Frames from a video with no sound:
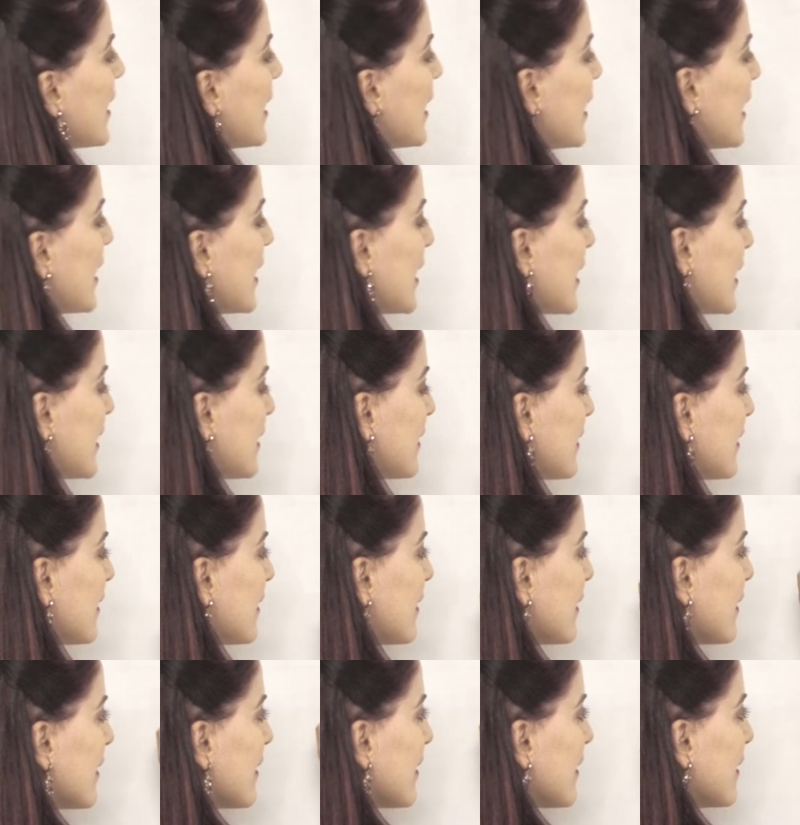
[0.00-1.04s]

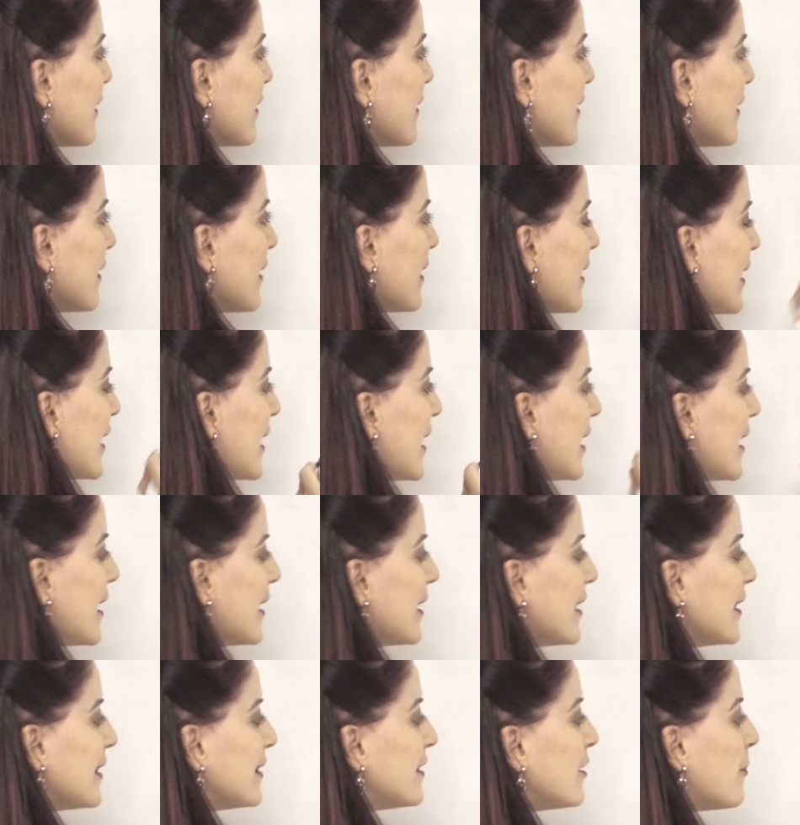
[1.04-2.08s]
in
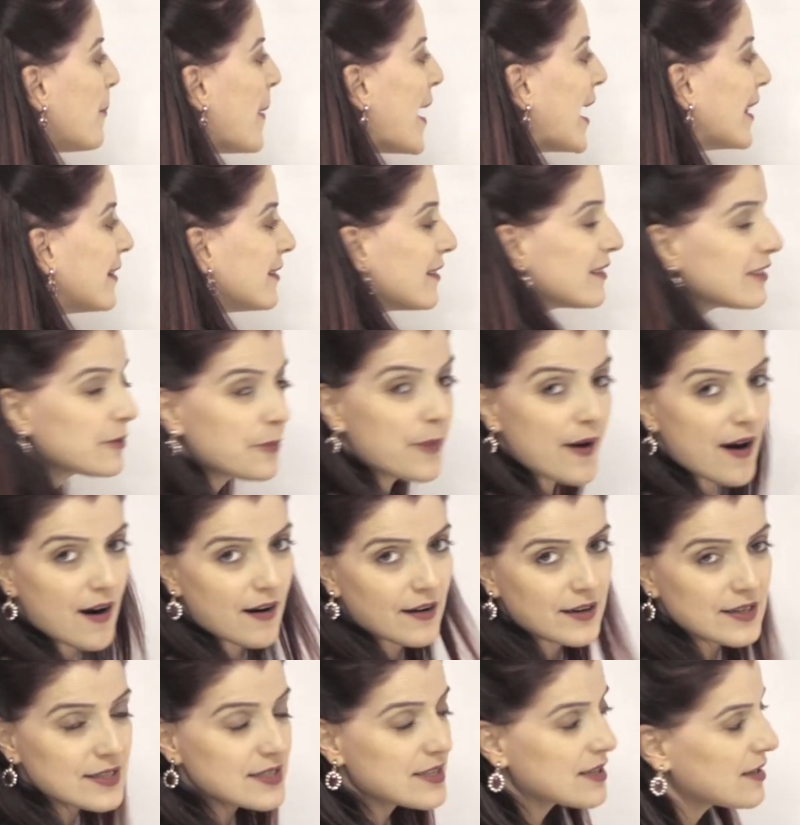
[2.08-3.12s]
dependent
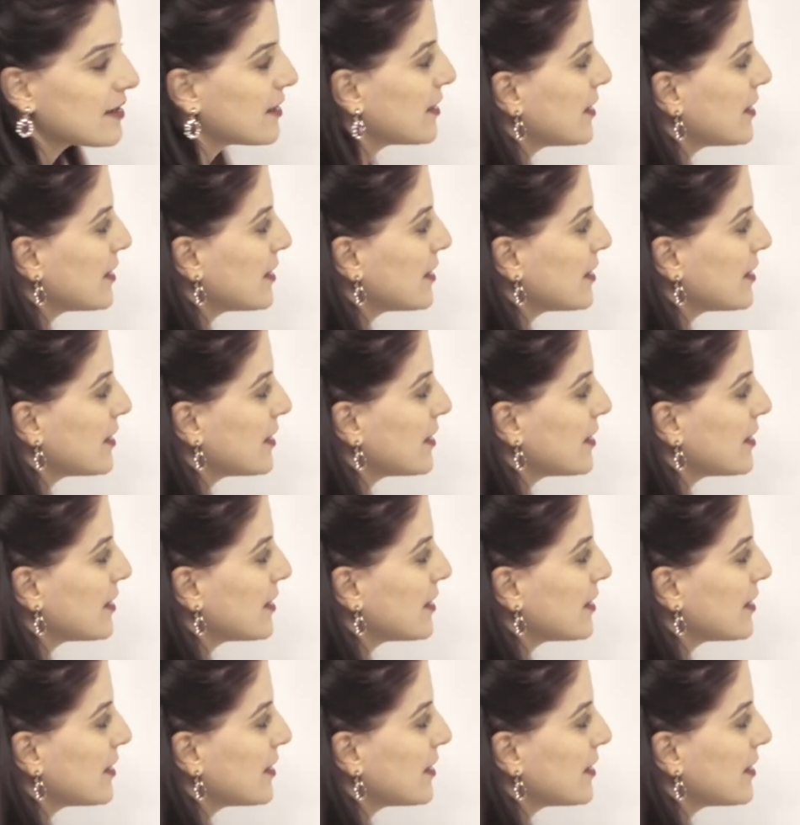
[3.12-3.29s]
part,